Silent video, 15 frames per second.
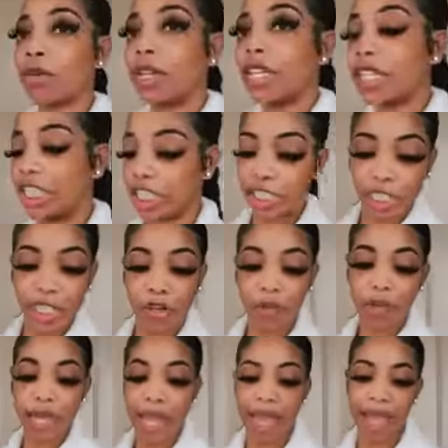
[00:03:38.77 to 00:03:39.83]
on the agenda,
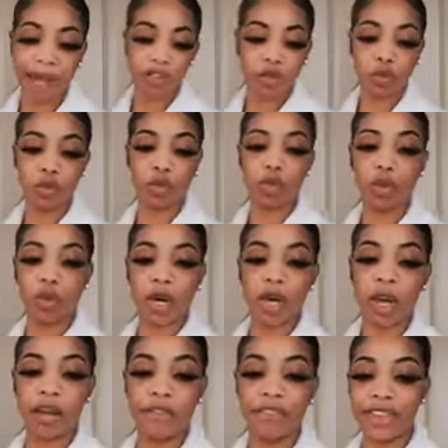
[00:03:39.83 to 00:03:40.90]
we have
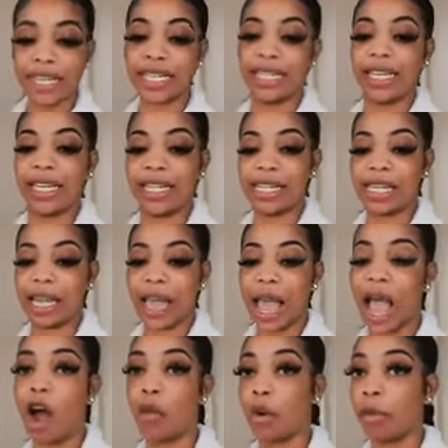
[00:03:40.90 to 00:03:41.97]
to visit
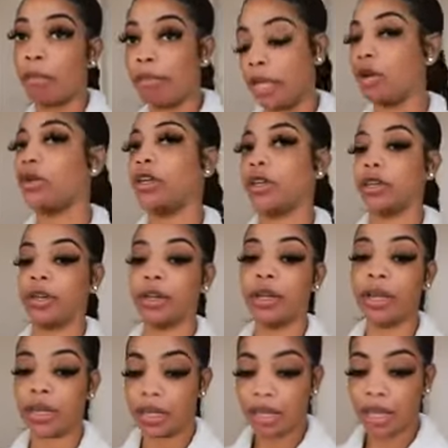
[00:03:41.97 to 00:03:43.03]
our builder.
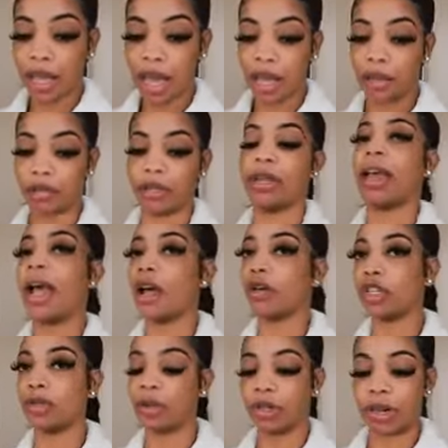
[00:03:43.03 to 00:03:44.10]
Uh, the
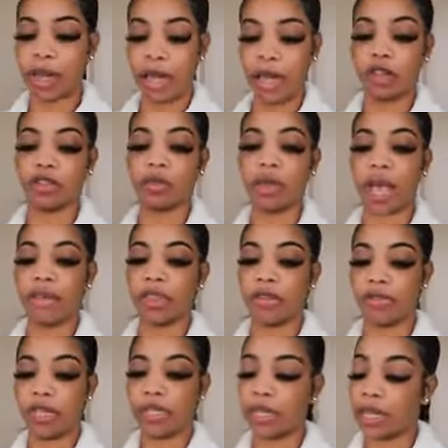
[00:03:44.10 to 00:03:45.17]
guy who's building our house, we have
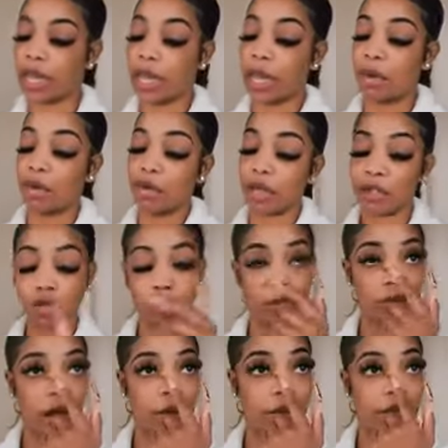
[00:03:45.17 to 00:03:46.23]
to visit a rental
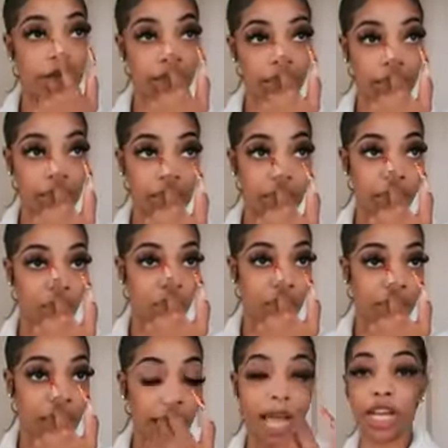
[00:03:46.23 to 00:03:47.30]
property that he's
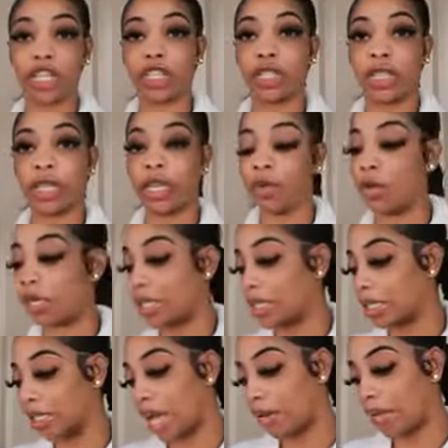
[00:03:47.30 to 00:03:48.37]
doing actually. He wanted
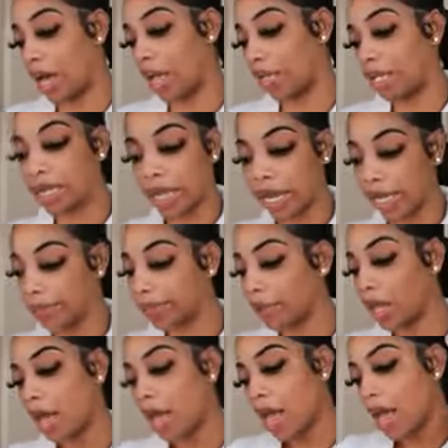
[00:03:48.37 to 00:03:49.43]
us to stop by and look at it
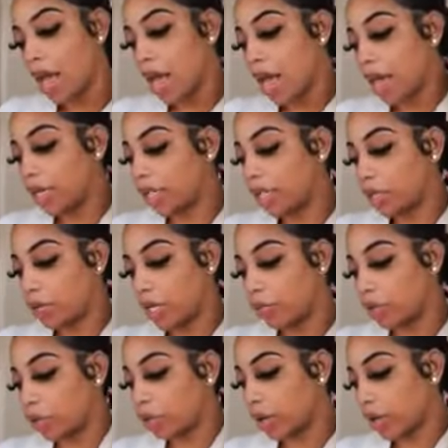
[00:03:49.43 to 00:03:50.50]
and see what he
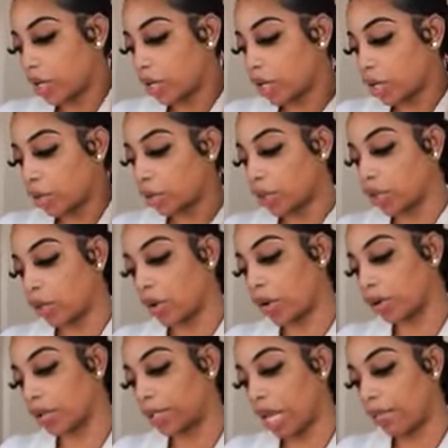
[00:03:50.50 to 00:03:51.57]
was working on. So we're
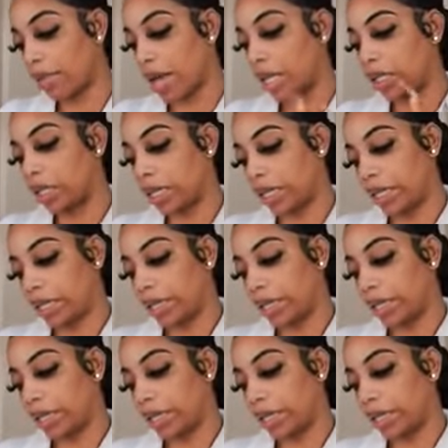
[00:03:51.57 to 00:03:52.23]
gonna stop by and look at